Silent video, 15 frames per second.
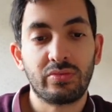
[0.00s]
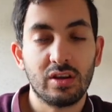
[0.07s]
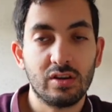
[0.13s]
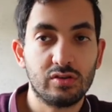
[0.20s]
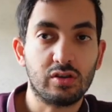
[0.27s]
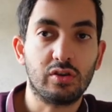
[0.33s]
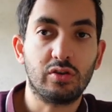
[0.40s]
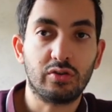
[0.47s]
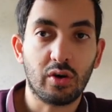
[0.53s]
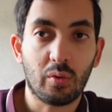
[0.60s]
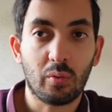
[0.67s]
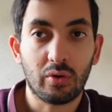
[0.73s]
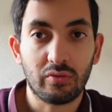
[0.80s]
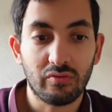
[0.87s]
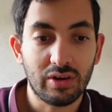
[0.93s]
so you don't
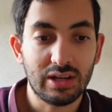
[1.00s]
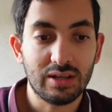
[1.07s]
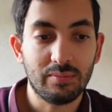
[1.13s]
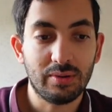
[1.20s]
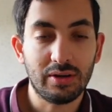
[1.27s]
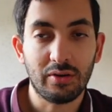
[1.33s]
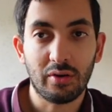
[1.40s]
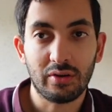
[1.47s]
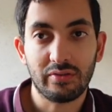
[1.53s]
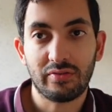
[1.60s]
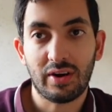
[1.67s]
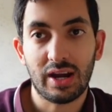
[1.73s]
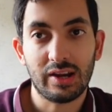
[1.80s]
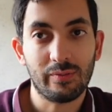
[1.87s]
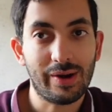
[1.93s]
want really be
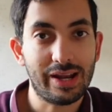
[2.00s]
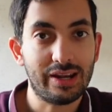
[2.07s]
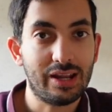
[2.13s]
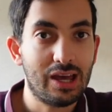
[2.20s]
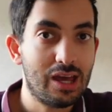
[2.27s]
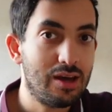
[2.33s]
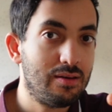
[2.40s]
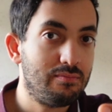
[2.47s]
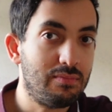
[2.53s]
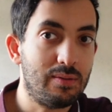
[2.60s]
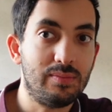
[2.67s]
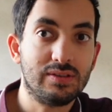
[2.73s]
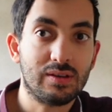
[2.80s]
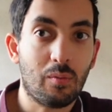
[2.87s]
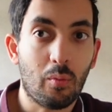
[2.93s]
notified when
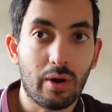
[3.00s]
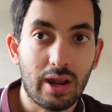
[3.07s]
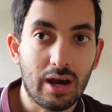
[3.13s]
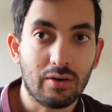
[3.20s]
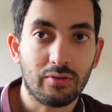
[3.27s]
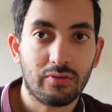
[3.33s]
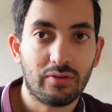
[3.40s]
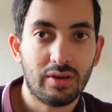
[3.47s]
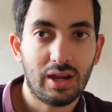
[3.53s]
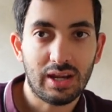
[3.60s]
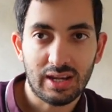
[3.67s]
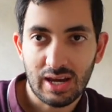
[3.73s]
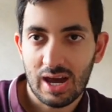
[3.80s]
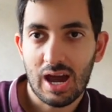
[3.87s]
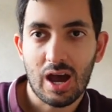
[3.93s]
maybe someone else in
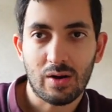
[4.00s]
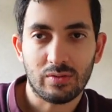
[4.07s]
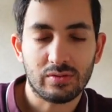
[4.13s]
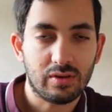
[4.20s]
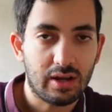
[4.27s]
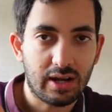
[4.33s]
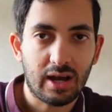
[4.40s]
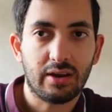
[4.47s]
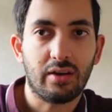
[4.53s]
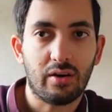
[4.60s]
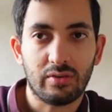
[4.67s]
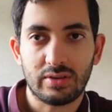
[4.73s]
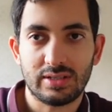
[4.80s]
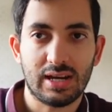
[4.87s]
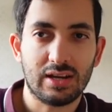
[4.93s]
the house, an
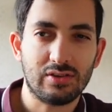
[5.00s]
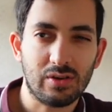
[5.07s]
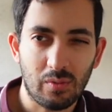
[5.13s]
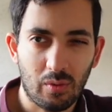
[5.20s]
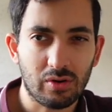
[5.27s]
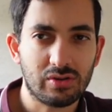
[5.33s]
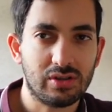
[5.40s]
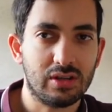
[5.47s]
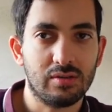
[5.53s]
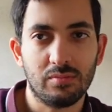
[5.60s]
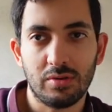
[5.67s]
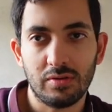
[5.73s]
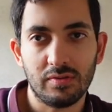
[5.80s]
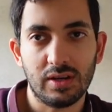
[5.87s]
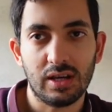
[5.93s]
adult, is actually watching a
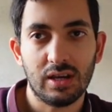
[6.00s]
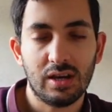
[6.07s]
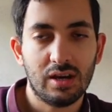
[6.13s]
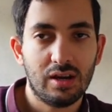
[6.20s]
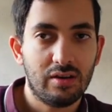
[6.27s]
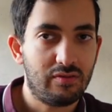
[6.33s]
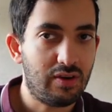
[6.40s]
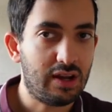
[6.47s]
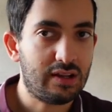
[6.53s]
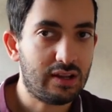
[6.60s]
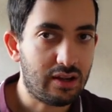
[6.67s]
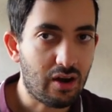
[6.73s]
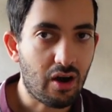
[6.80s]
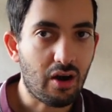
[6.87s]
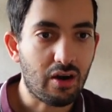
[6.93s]
movie
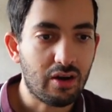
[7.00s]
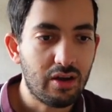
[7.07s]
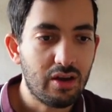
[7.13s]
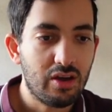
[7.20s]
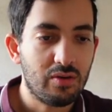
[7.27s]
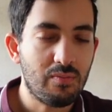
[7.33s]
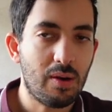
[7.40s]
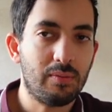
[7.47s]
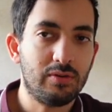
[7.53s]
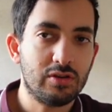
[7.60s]
rated R. Maybe